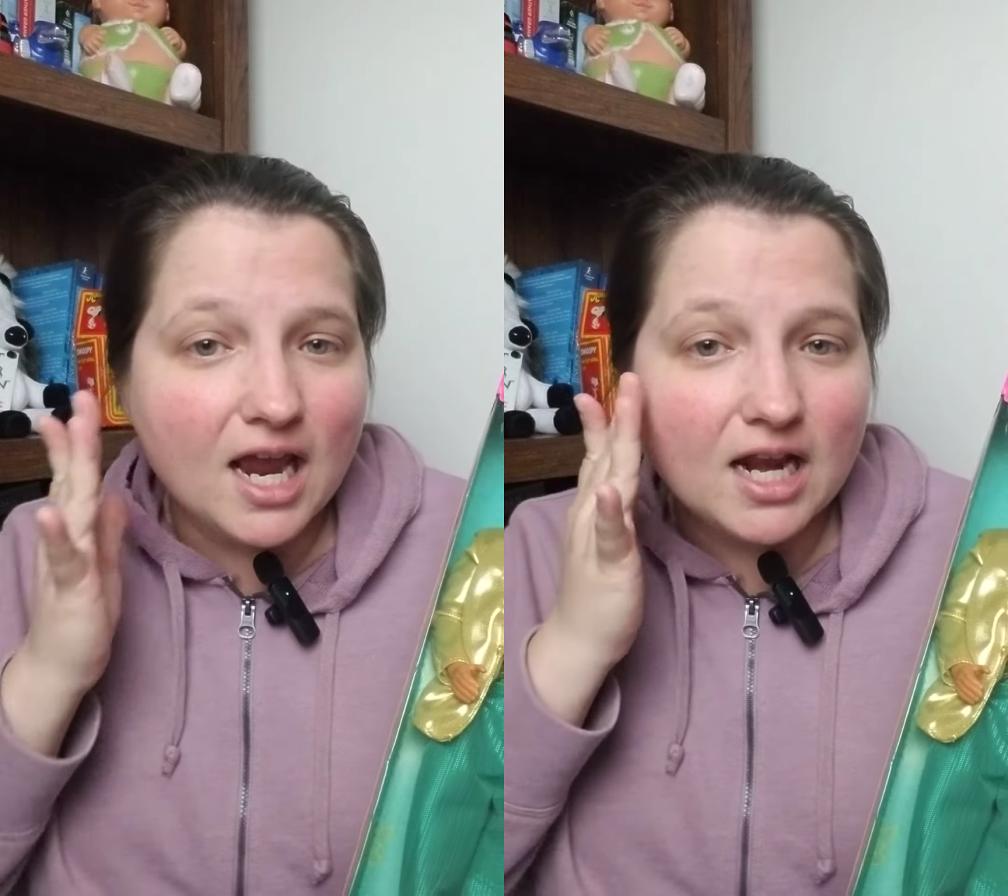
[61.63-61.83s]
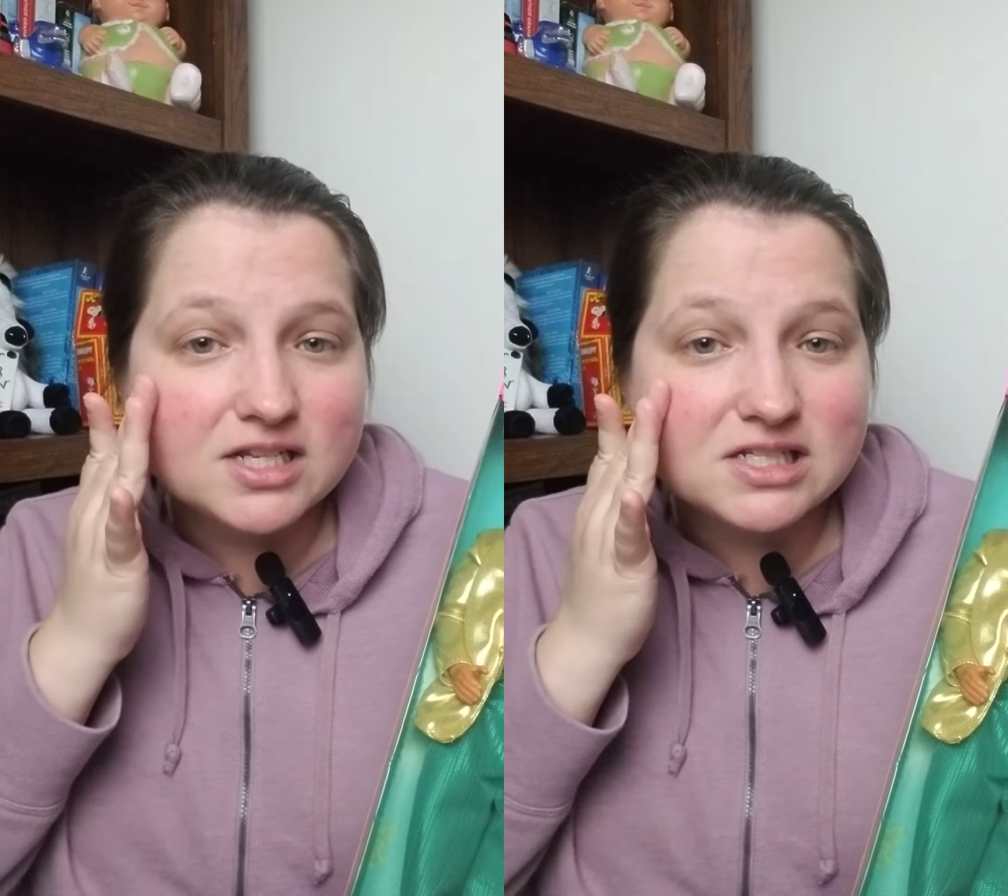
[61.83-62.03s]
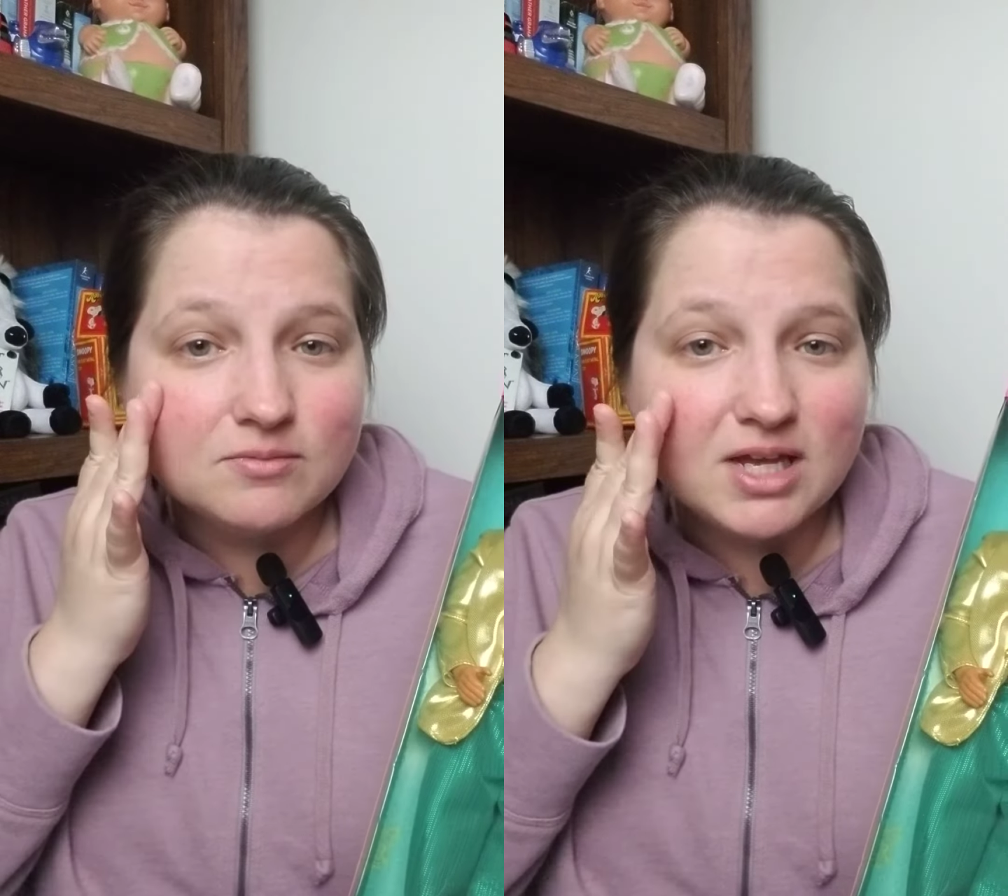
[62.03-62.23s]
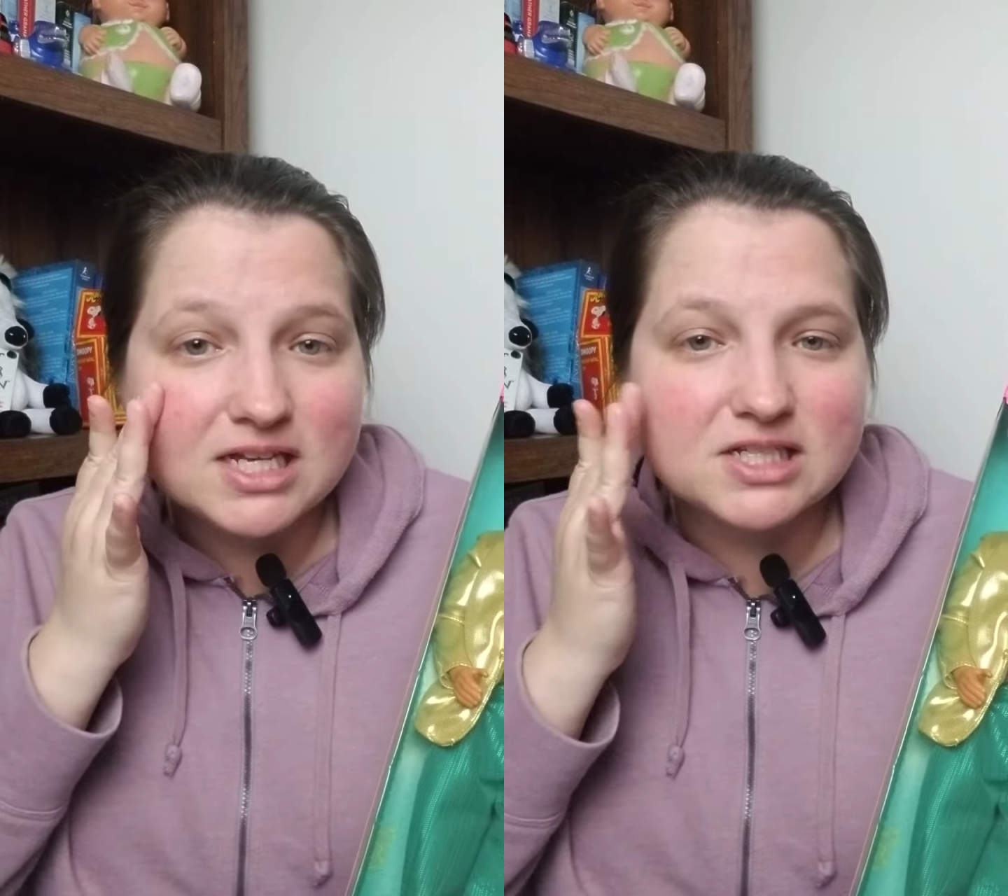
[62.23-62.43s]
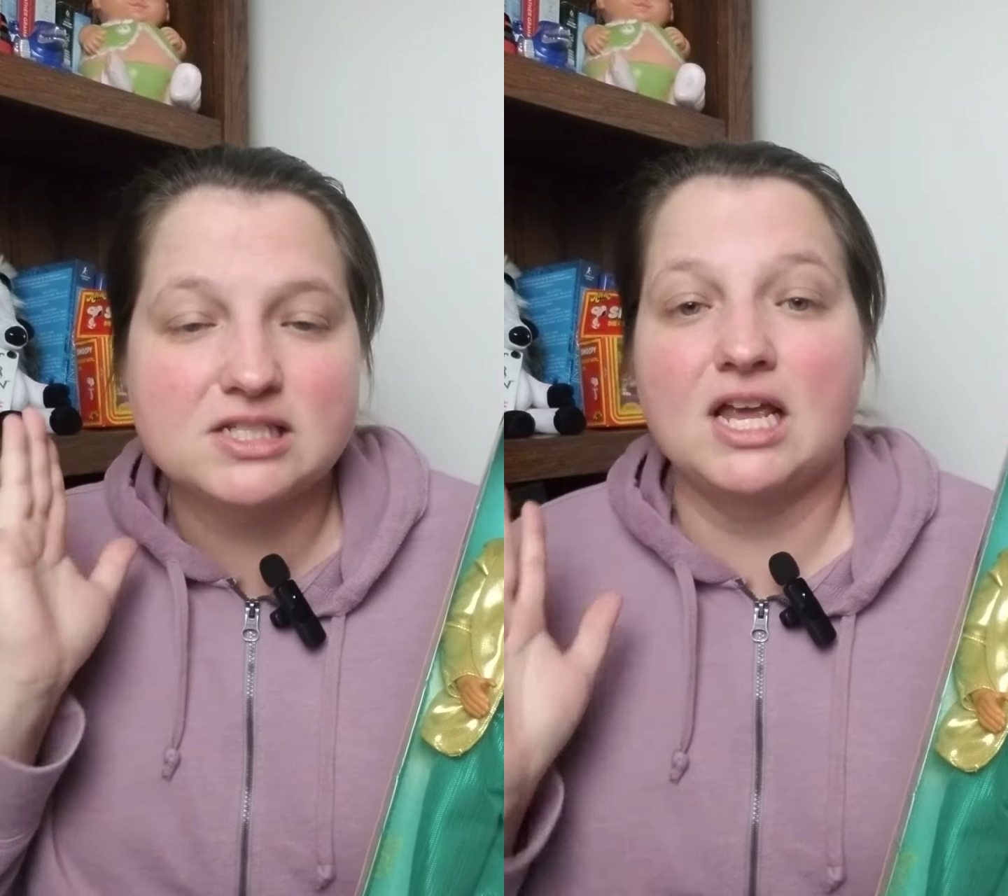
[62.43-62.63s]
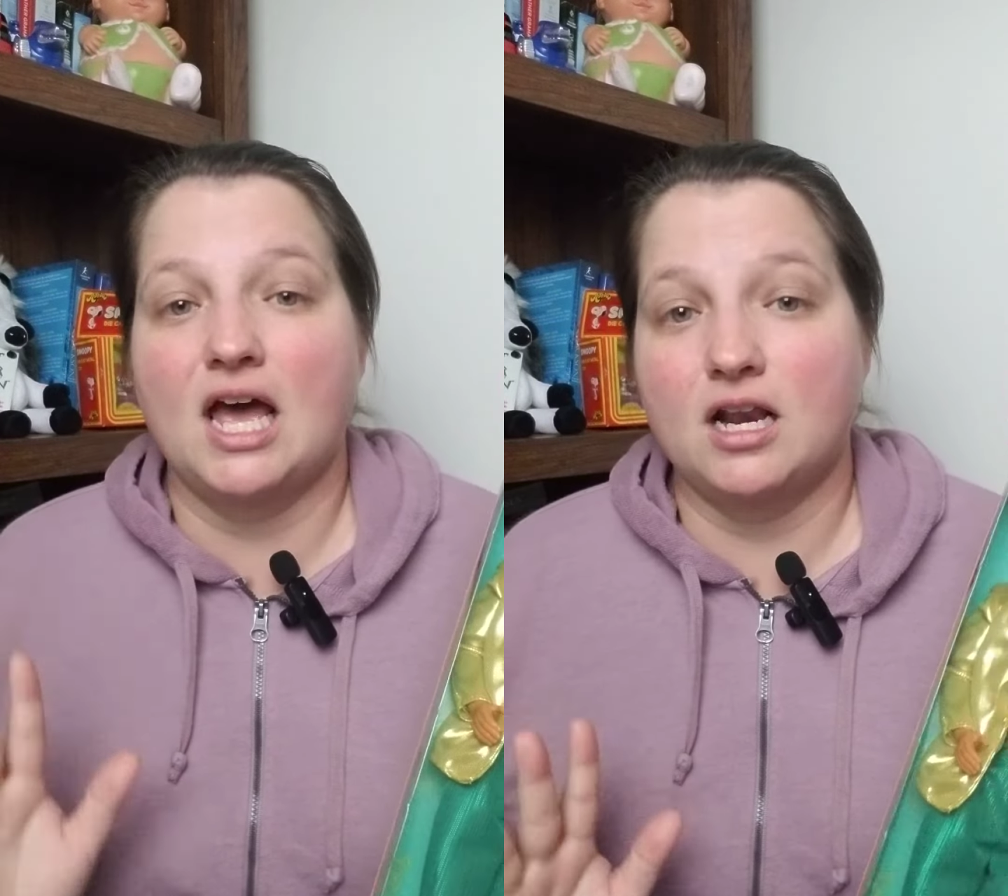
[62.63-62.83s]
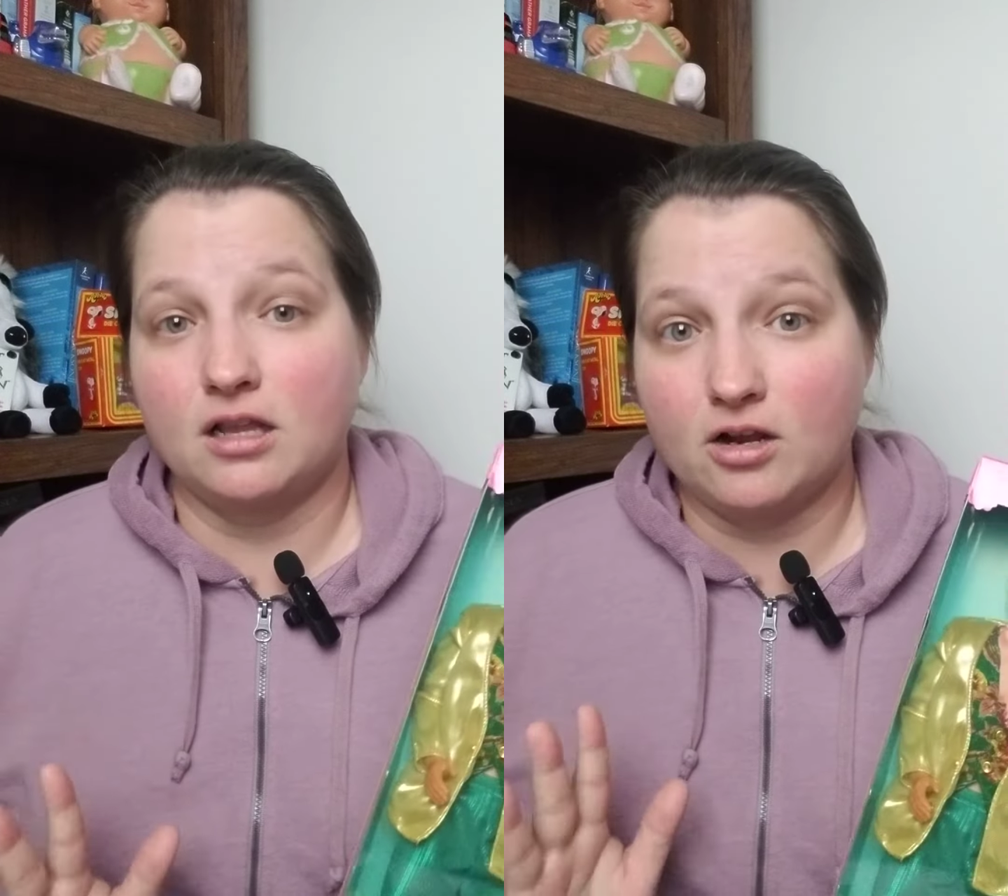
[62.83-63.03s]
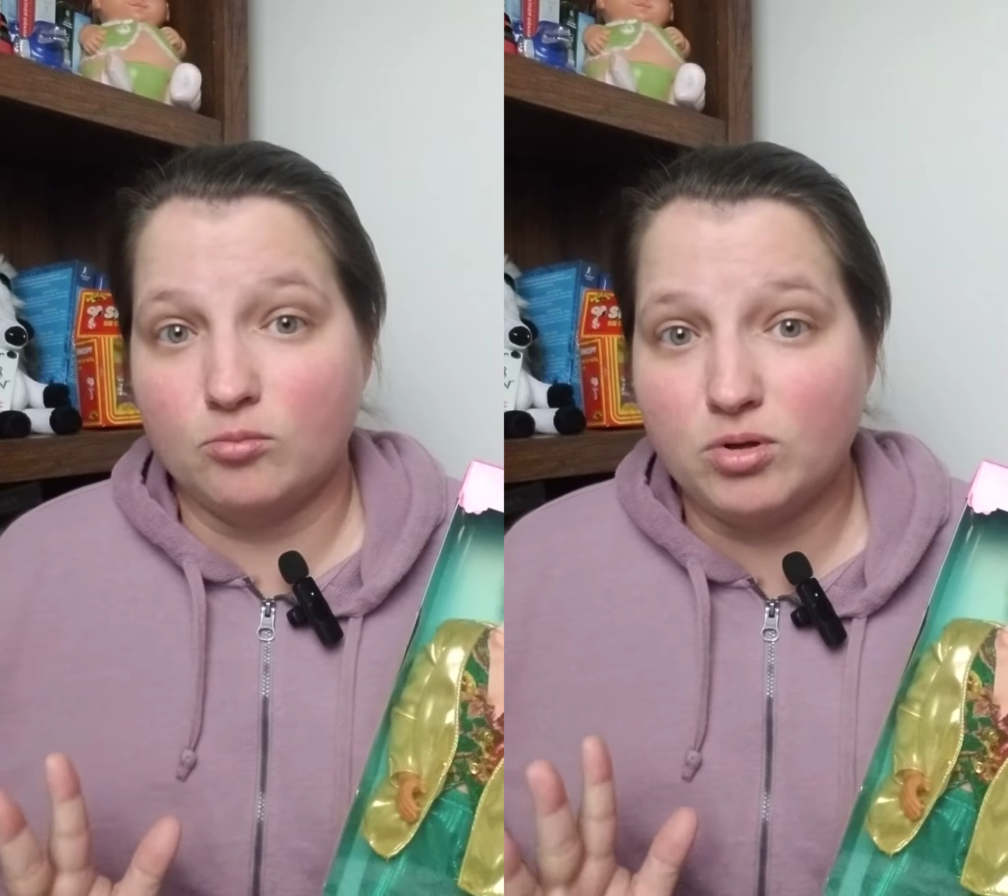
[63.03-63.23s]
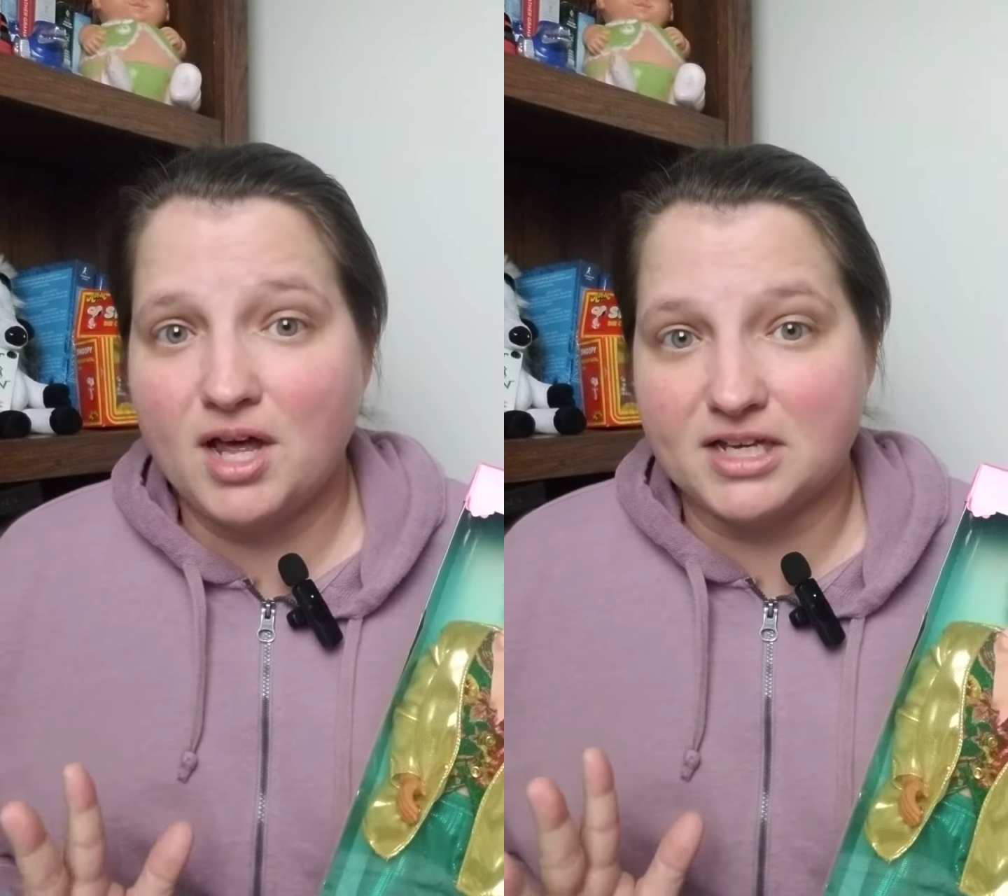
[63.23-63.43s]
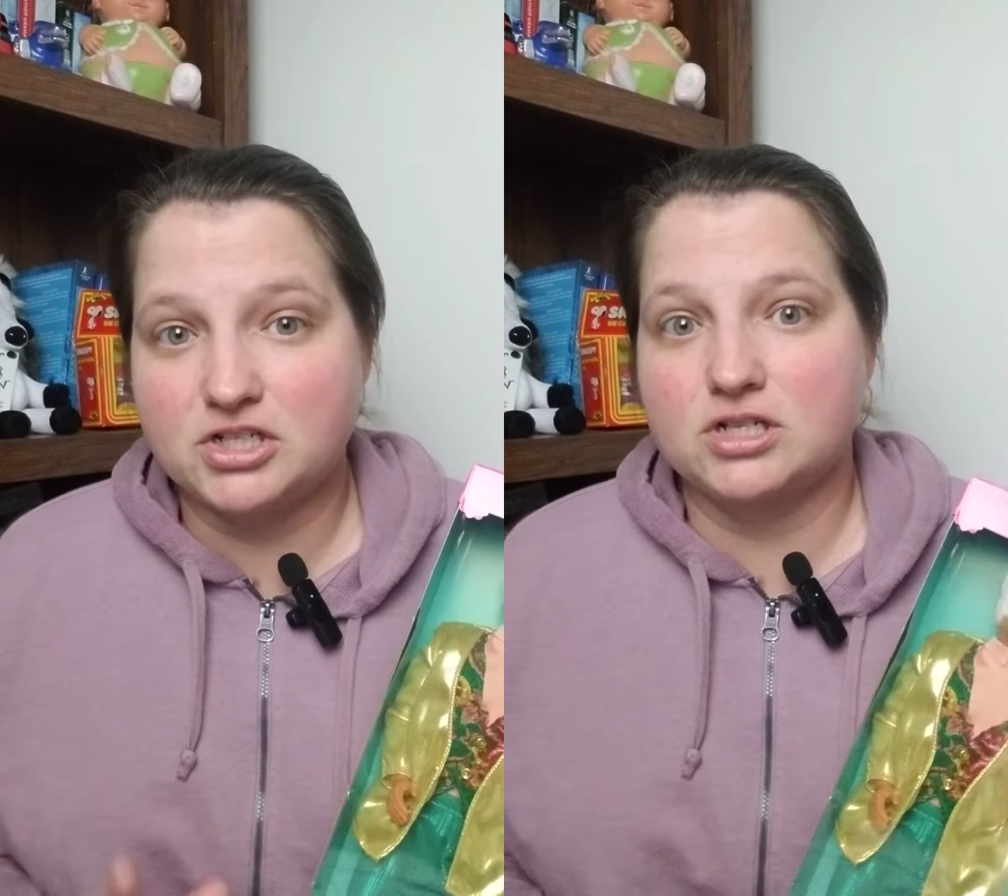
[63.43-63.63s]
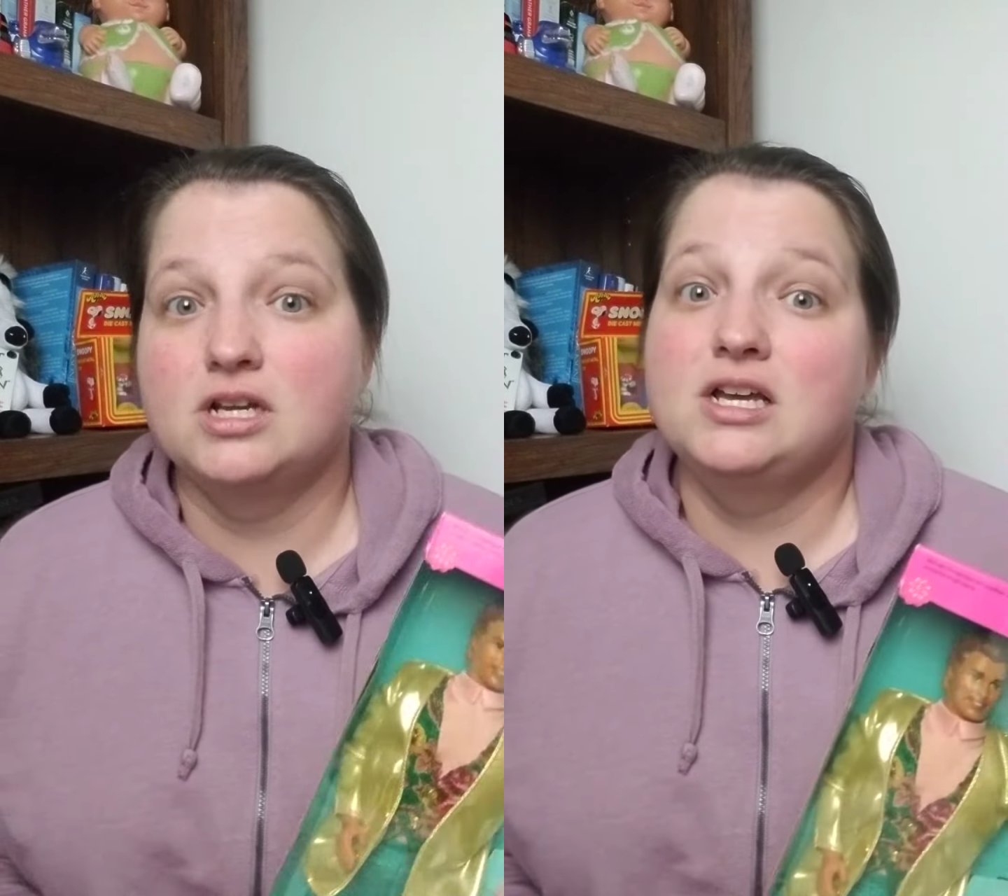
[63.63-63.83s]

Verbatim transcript: And in some cases they had a little blush.